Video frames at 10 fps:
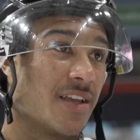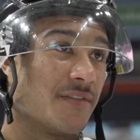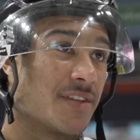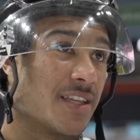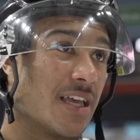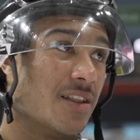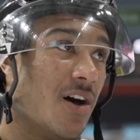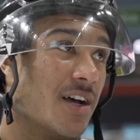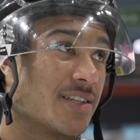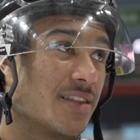tough to get that
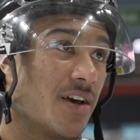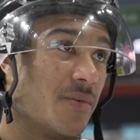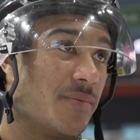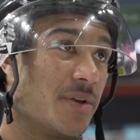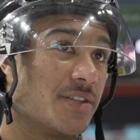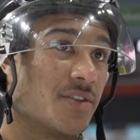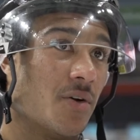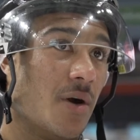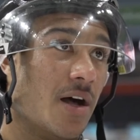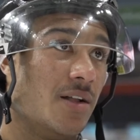loss. I thought we played
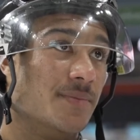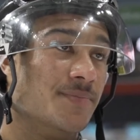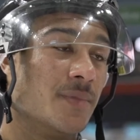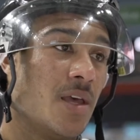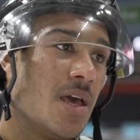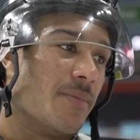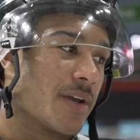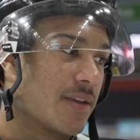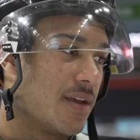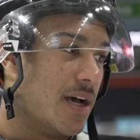so well, and
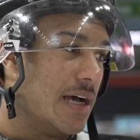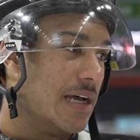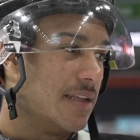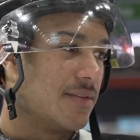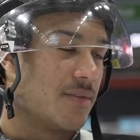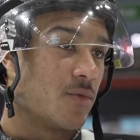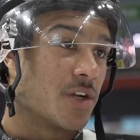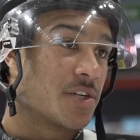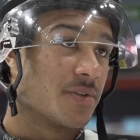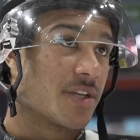
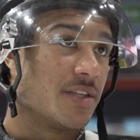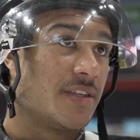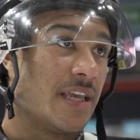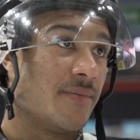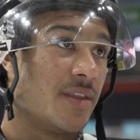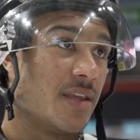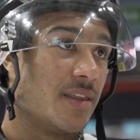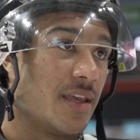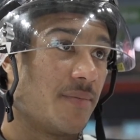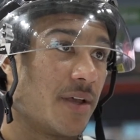Russia was a good team,
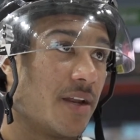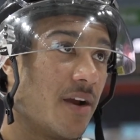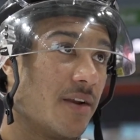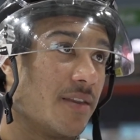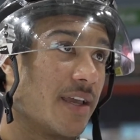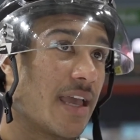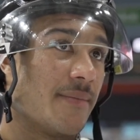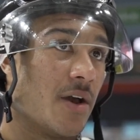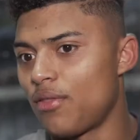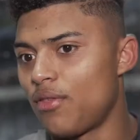and they played hard and they
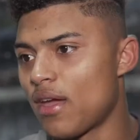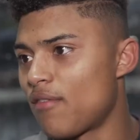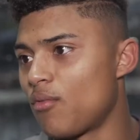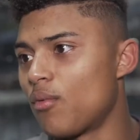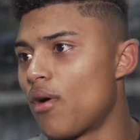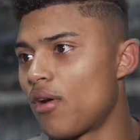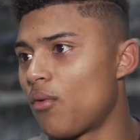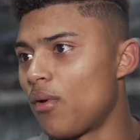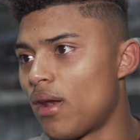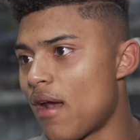came I think everyone wanted
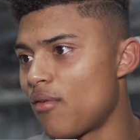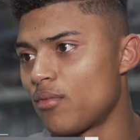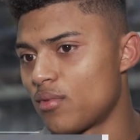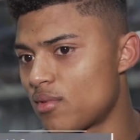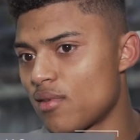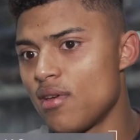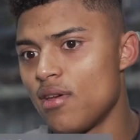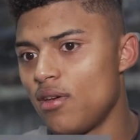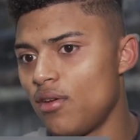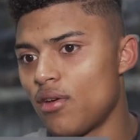to win. Everyone was,
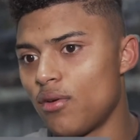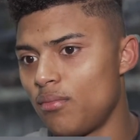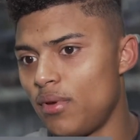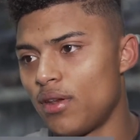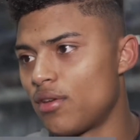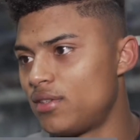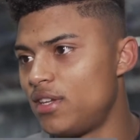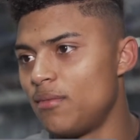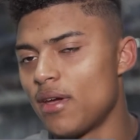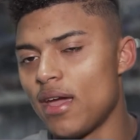you know, being a good
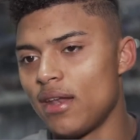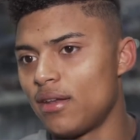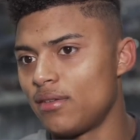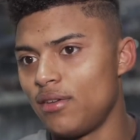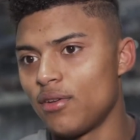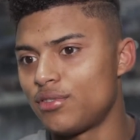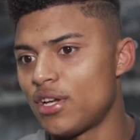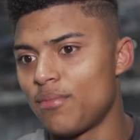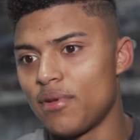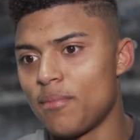teammate and, you know,
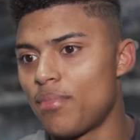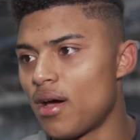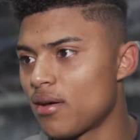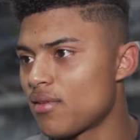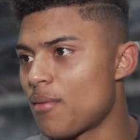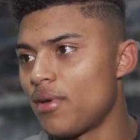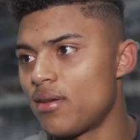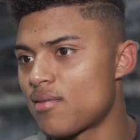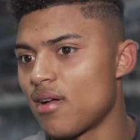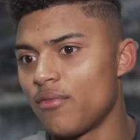chipping in pucks, not
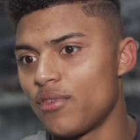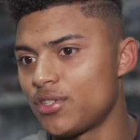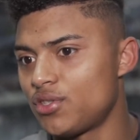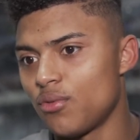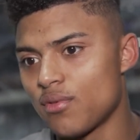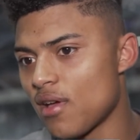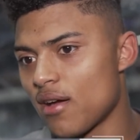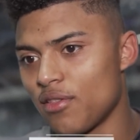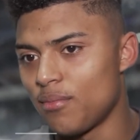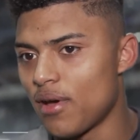playing selfish, no one
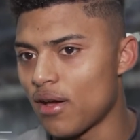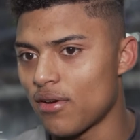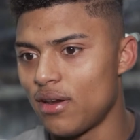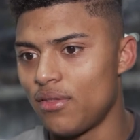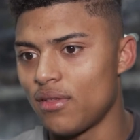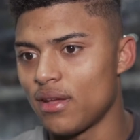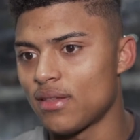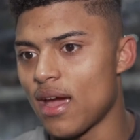talking the puck or anything like